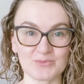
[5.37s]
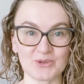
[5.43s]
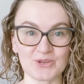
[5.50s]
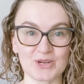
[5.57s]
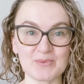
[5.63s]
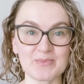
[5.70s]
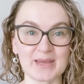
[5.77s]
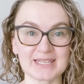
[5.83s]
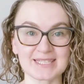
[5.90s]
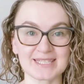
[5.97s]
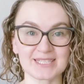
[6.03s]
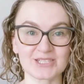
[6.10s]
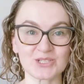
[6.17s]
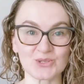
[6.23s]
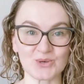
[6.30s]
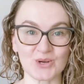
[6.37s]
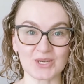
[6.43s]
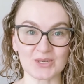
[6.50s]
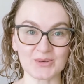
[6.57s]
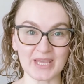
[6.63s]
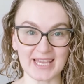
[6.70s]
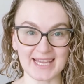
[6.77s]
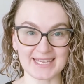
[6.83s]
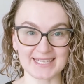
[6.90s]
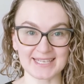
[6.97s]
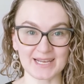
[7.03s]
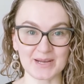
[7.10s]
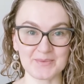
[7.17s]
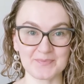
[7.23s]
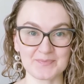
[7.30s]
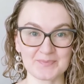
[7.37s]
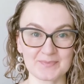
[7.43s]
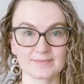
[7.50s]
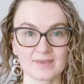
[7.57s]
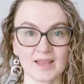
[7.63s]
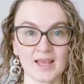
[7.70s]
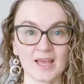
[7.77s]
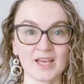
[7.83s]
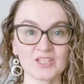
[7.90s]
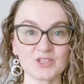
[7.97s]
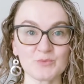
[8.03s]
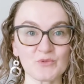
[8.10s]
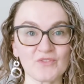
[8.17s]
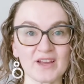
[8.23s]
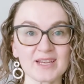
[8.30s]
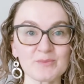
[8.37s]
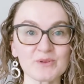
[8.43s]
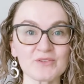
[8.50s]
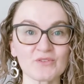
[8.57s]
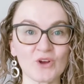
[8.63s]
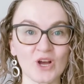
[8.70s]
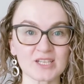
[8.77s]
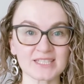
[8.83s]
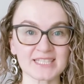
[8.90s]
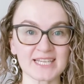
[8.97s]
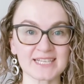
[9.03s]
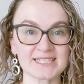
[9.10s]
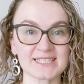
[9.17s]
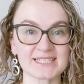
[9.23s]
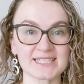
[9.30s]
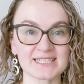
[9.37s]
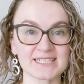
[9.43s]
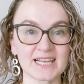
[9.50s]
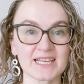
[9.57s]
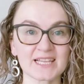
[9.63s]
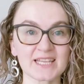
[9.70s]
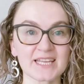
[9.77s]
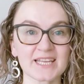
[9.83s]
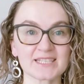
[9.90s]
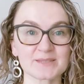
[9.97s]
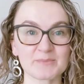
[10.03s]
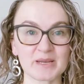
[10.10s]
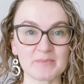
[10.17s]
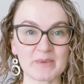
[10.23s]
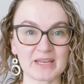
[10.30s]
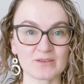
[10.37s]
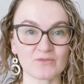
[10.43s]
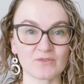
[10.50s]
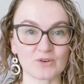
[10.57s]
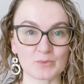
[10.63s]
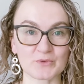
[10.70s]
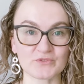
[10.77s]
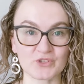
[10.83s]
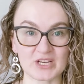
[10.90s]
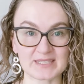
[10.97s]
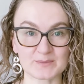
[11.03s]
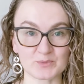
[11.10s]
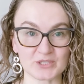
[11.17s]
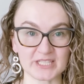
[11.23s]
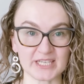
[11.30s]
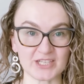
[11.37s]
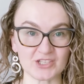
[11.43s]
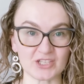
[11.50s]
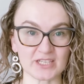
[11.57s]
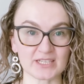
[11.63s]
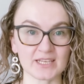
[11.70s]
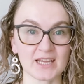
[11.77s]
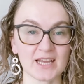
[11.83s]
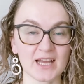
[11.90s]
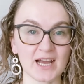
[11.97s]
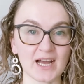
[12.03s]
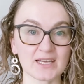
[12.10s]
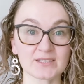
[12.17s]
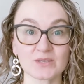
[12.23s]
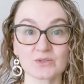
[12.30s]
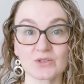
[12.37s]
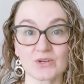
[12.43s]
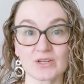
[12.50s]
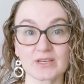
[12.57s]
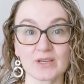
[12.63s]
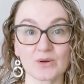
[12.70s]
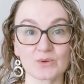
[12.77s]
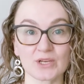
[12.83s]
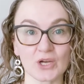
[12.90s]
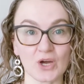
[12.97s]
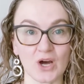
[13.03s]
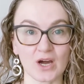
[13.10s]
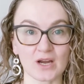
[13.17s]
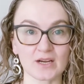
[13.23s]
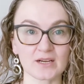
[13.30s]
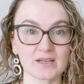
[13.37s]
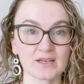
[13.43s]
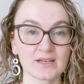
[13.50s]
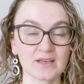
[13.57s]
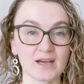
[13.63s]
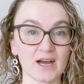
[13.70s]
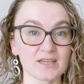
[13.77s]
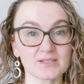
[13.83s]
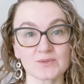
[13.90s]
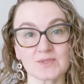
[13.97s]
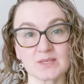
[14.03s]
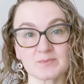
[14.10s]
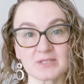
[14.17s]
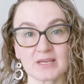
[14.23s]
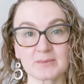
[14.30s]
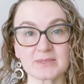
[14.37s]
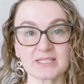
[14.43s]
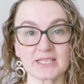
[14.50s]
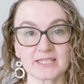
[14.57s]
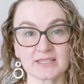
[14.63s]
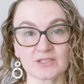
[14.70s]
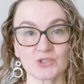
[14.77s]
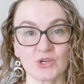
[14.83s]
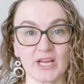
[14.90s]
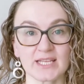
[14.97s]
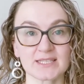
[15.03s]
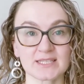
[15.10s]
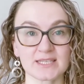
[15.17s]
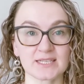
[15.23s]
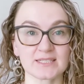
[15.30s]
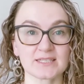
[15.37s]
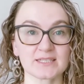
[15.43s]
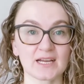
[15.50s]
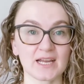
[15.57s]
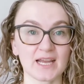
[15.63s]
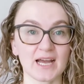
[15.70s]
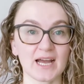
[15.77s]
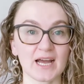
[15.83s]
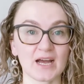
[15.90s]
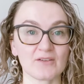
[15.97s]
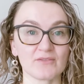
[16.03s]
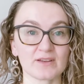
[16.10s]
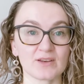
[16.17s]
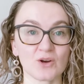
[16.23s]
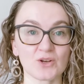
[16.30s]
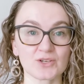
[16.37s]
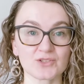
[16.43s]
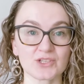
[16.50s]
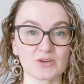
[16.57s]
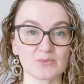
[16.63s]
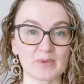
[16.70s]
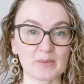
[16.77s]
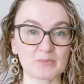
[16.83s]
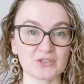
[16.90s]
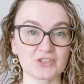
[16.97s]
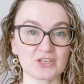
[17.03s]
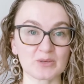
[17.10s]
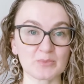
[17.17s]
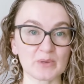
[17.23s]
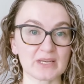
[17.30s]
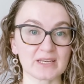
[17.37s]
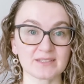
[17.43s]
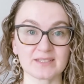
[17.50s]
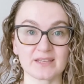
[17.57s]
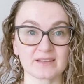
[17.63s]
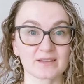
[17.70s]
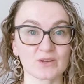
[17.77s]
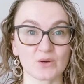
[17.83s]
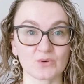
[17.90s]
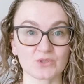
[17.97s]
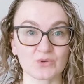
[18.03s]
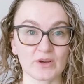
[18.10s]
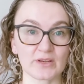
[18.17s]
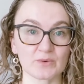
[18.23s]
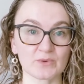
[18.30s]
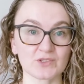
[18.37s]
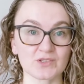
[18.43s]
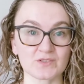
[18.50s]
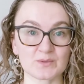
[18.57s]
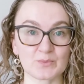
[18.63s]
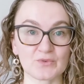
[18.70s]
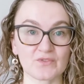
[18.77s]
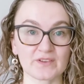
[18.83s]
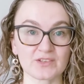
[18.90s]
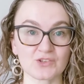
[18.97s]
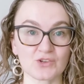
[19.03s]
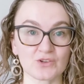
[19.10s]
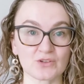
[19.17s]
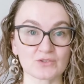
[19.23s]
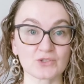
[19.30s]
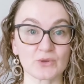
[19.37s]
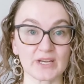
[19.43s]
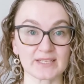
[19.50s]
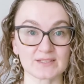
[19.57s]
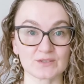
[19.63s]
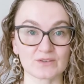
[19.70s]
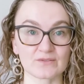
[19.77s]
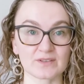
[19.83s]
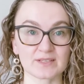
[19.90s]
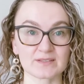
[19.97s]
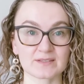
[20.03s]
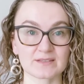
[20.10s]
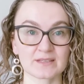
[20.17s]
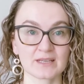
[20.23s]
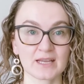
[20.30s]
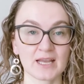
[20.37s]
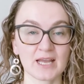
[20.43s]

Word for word: commuter based in Toronto, Canada. To provide a bit of context, cycling is my main form of transportation. I don't currently own a car. I do sometimes take the transit, I have an auto share membership and I take the GO train which is a provincial train service.